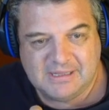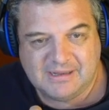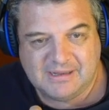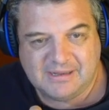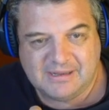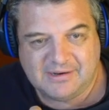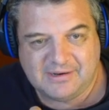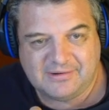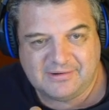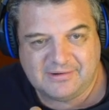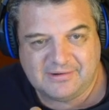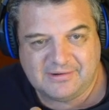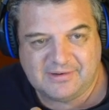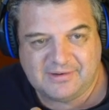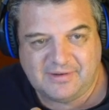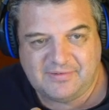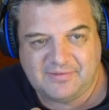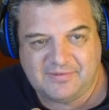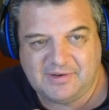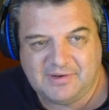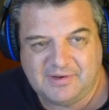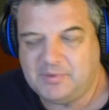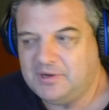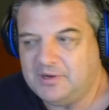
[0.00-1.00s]

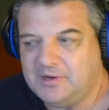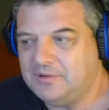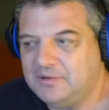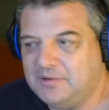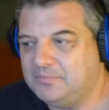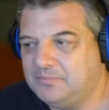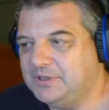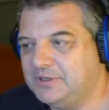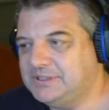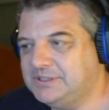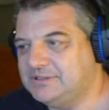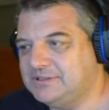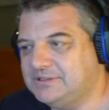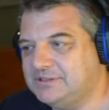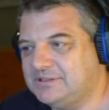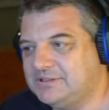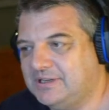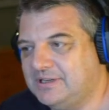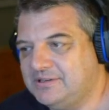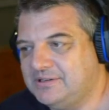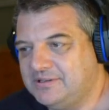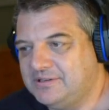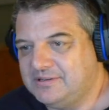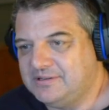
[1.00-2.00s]
definitely burning
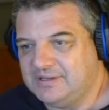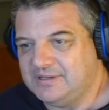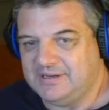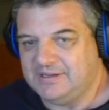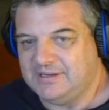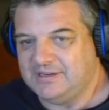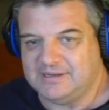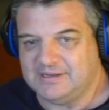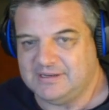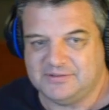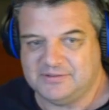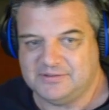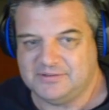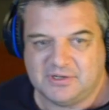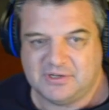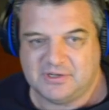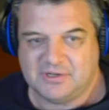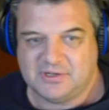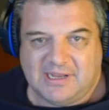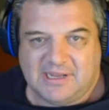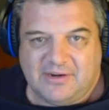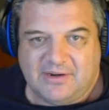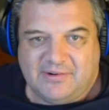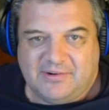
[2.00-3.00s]
bridges. As you see,
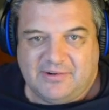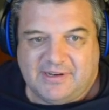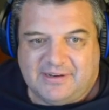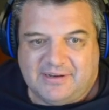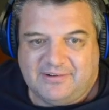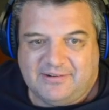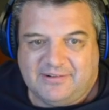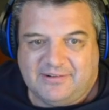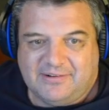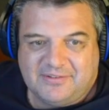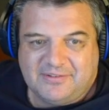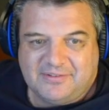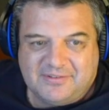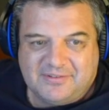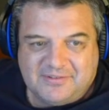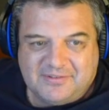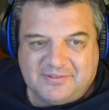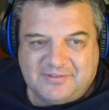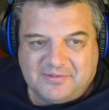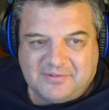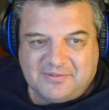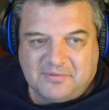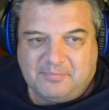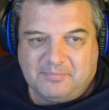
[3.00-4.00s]
John Lowry there,
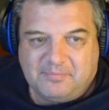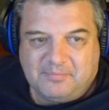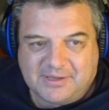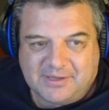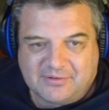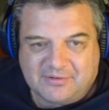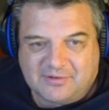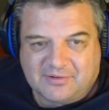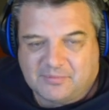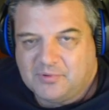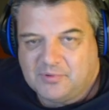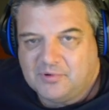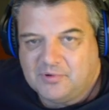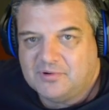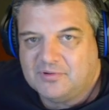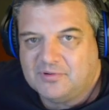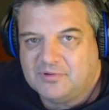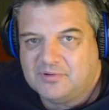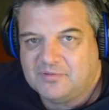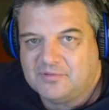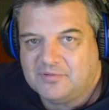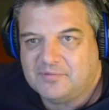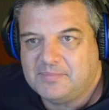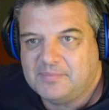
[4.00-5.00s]
his biggest
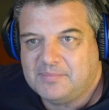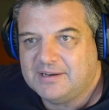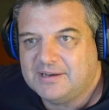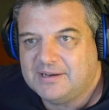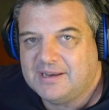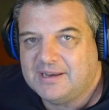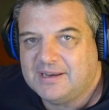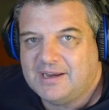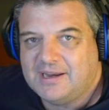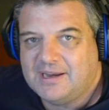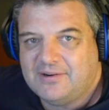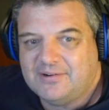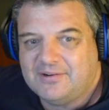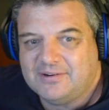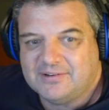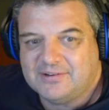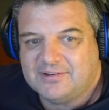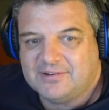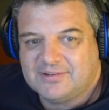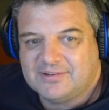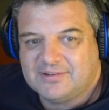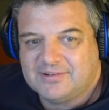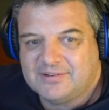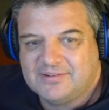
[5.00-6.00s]
supporter of Meghan and Harry,
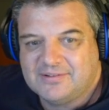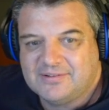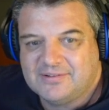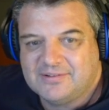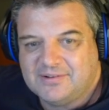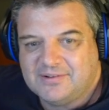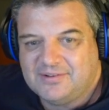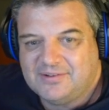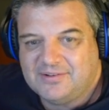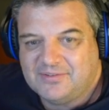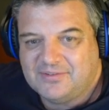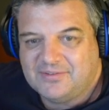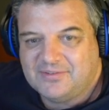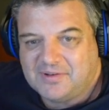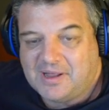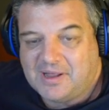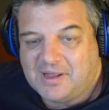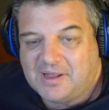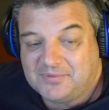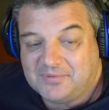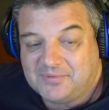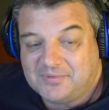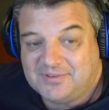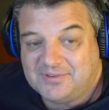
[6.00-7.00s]
just is
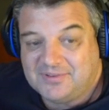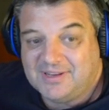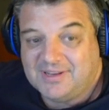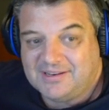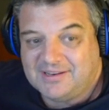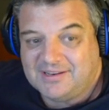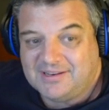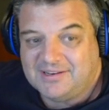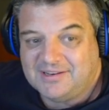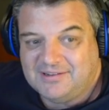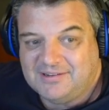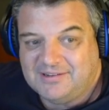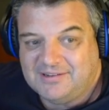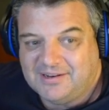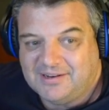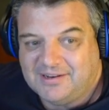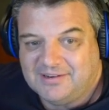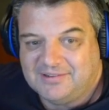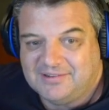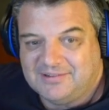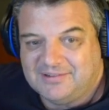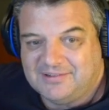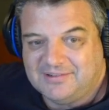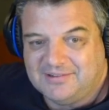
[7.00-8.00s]
upset that, you
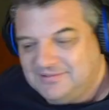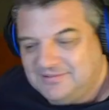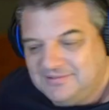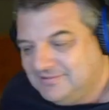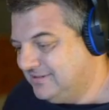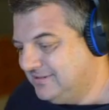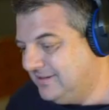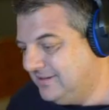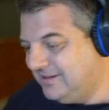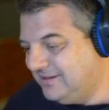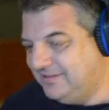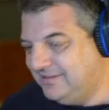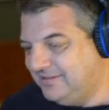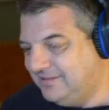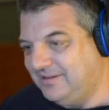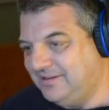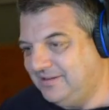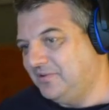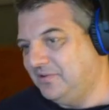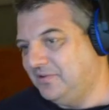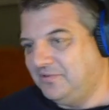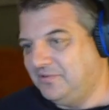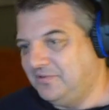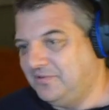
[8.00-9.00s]
know, they
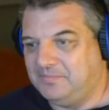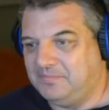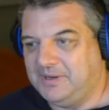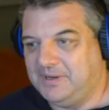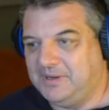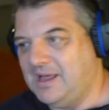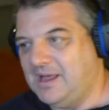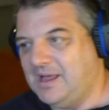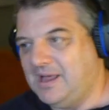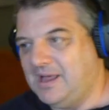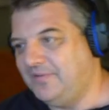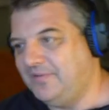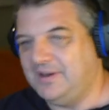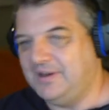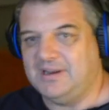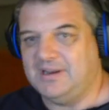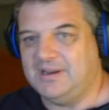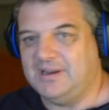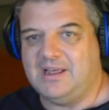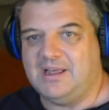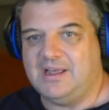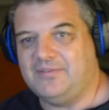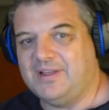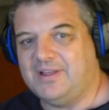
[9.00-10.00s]
seem to be half
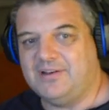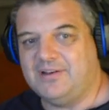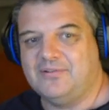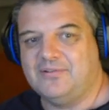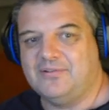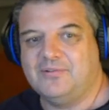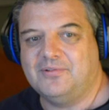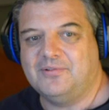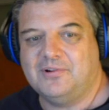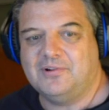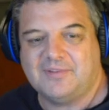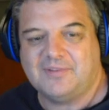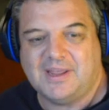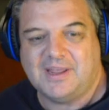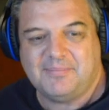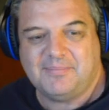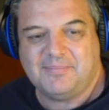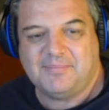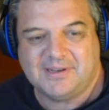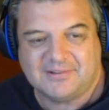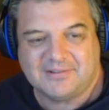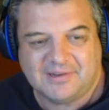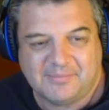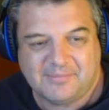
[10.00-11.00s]
in, half out of the royal
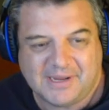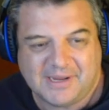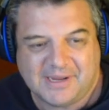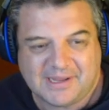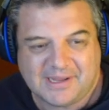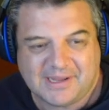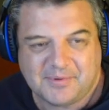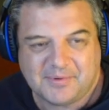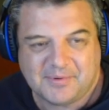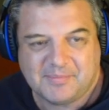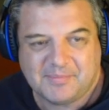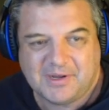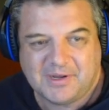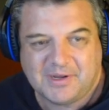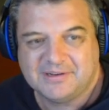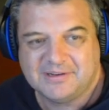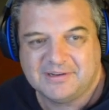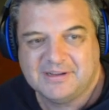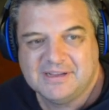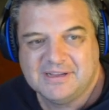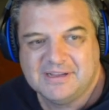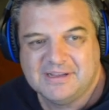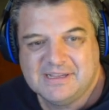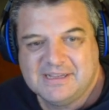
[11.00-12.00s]
family. It's like, make up your
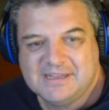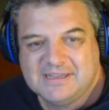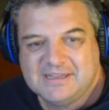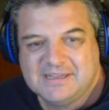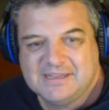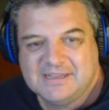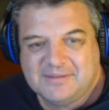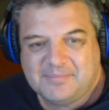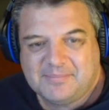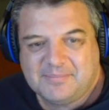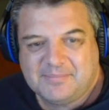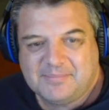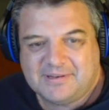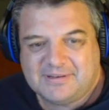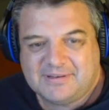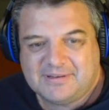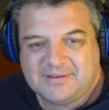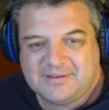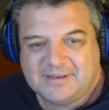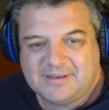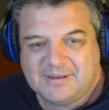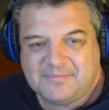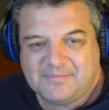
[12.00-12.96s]
mind. But